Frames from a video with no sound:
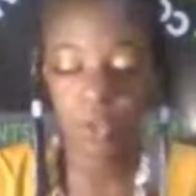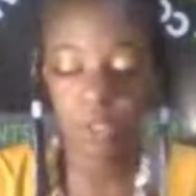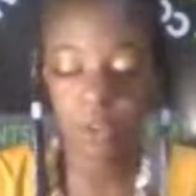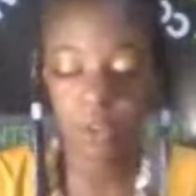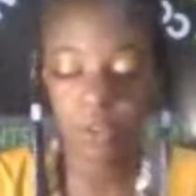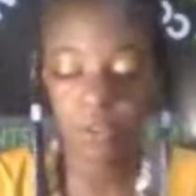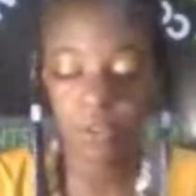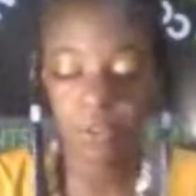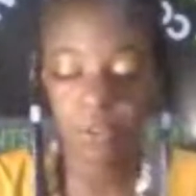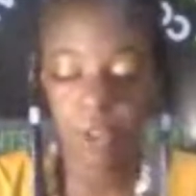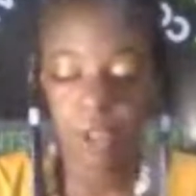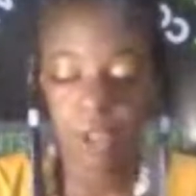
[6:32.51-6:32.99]

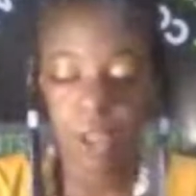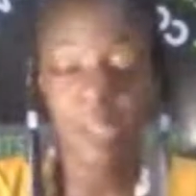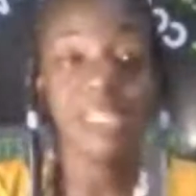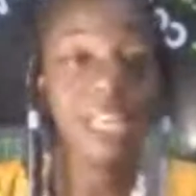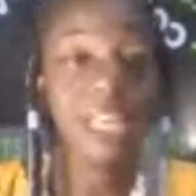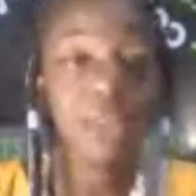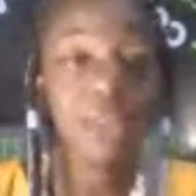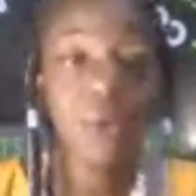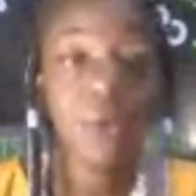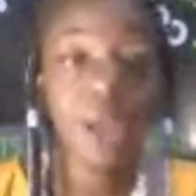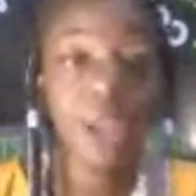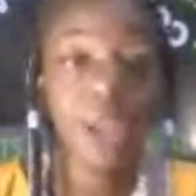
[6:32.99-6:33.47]

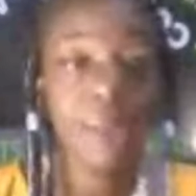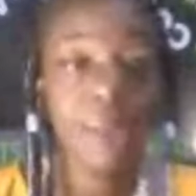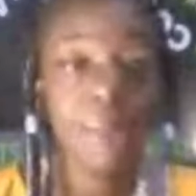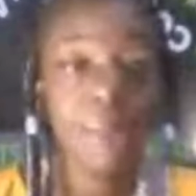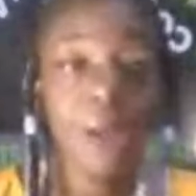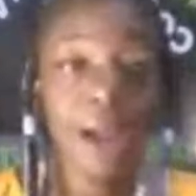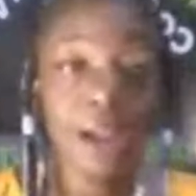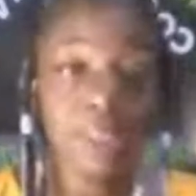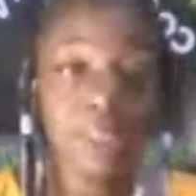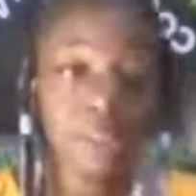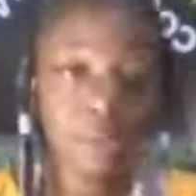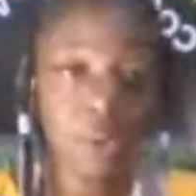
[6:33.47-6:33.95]
This month,
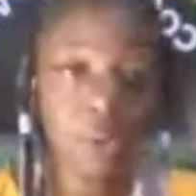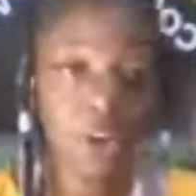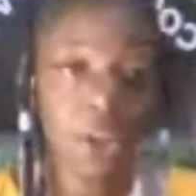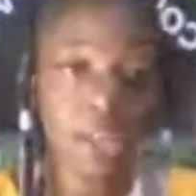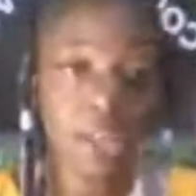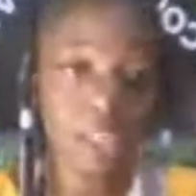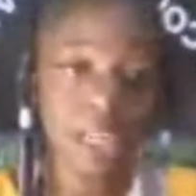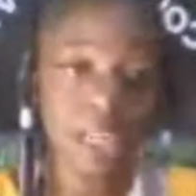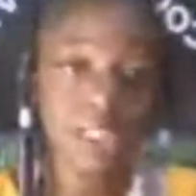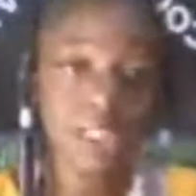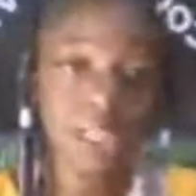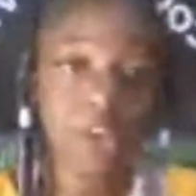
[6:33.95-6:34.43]

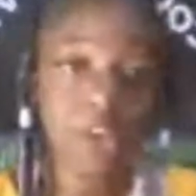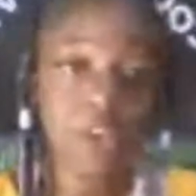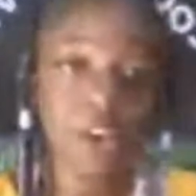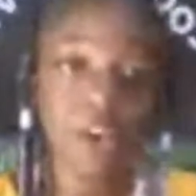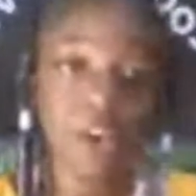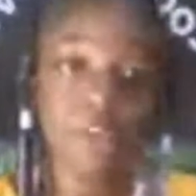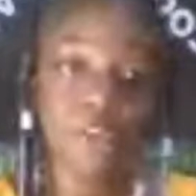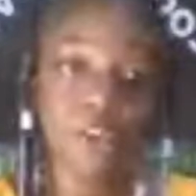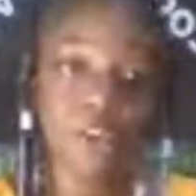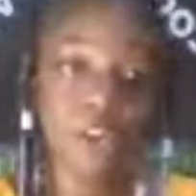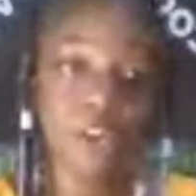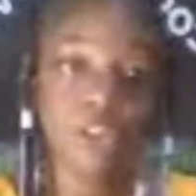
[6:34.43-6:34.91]
we
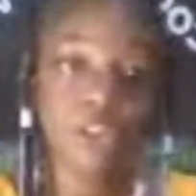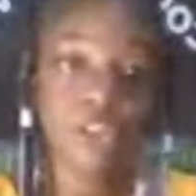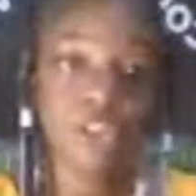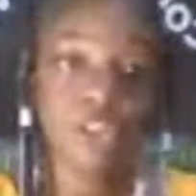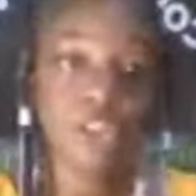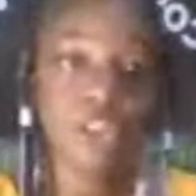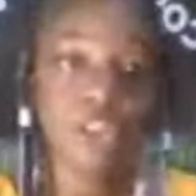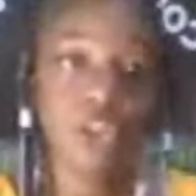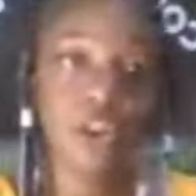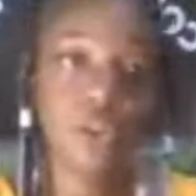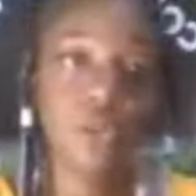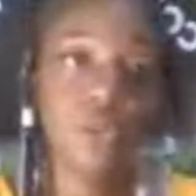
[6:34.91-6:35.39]
will either
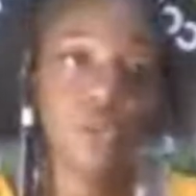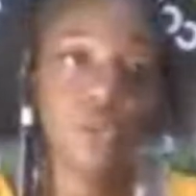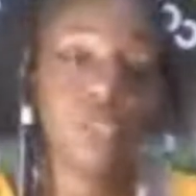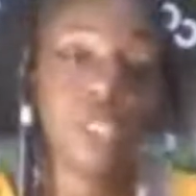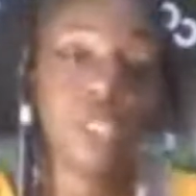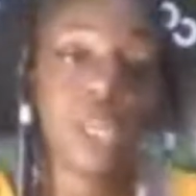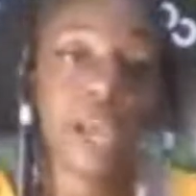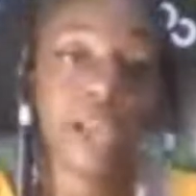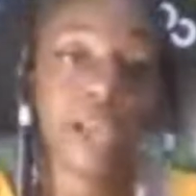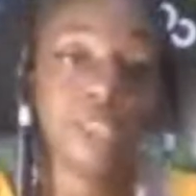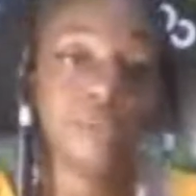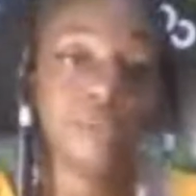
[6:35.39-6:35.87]
have them
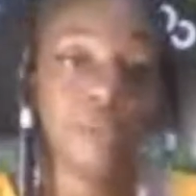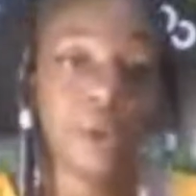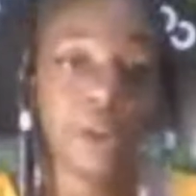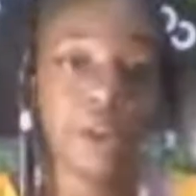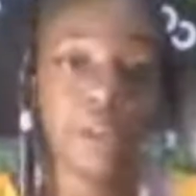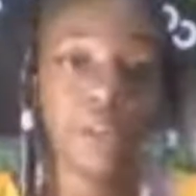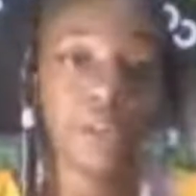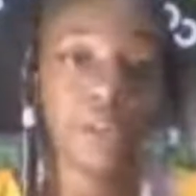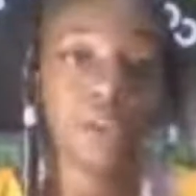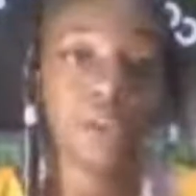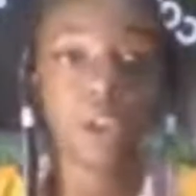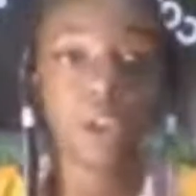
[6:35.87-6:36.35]
live
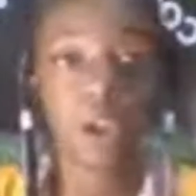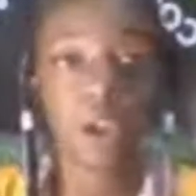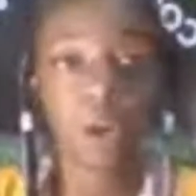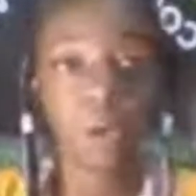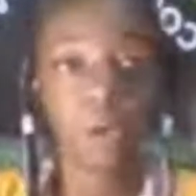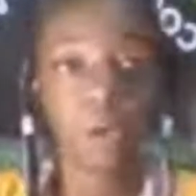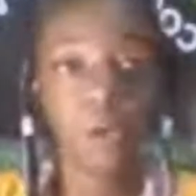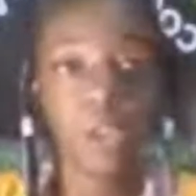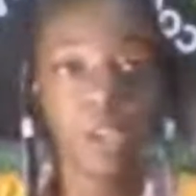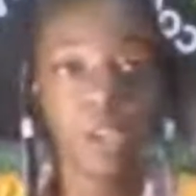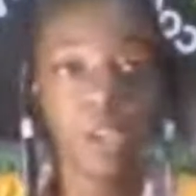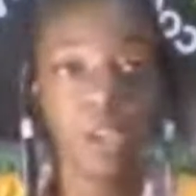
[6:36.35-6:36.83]
on
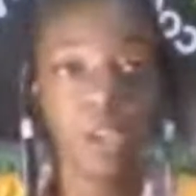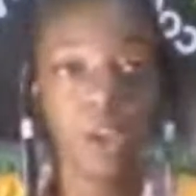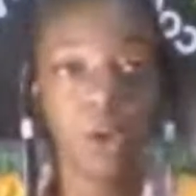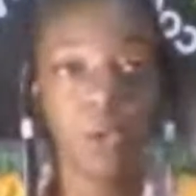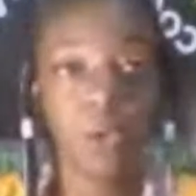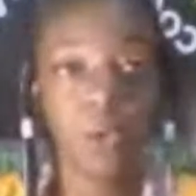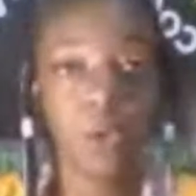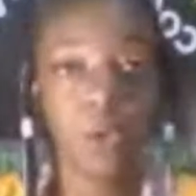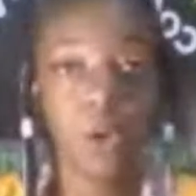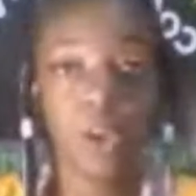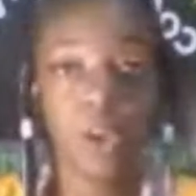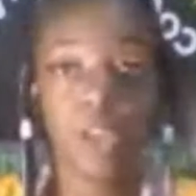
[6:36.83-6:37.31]
our show
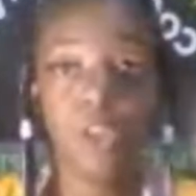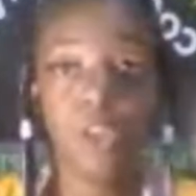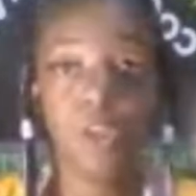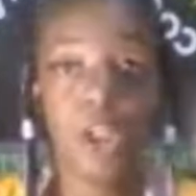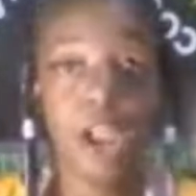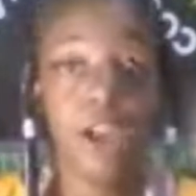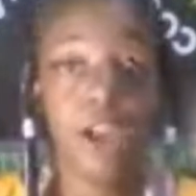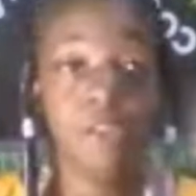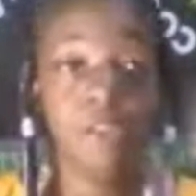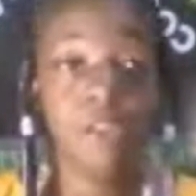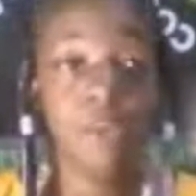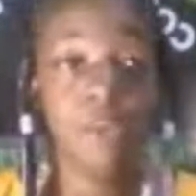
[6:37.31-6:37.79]
here on
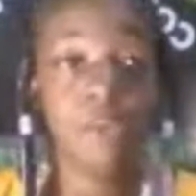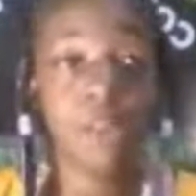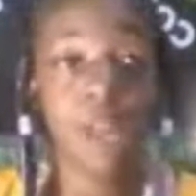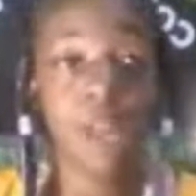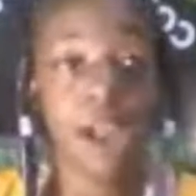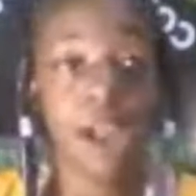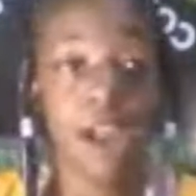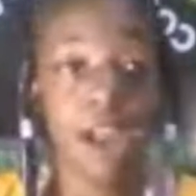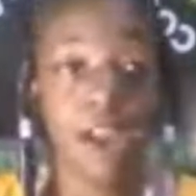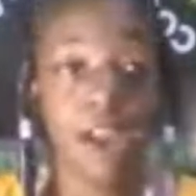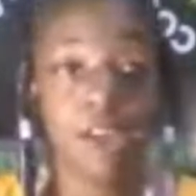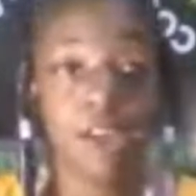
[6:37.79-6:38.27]
video,
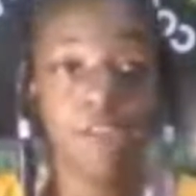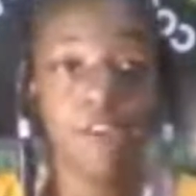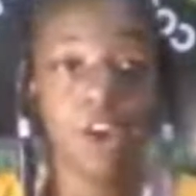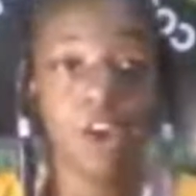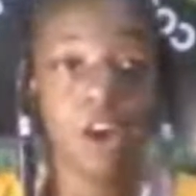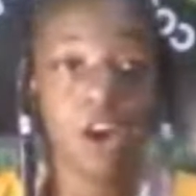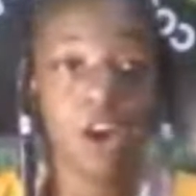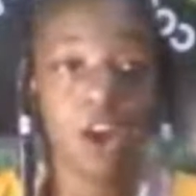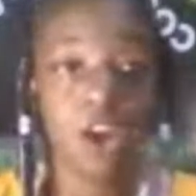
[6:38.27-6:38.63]
or we will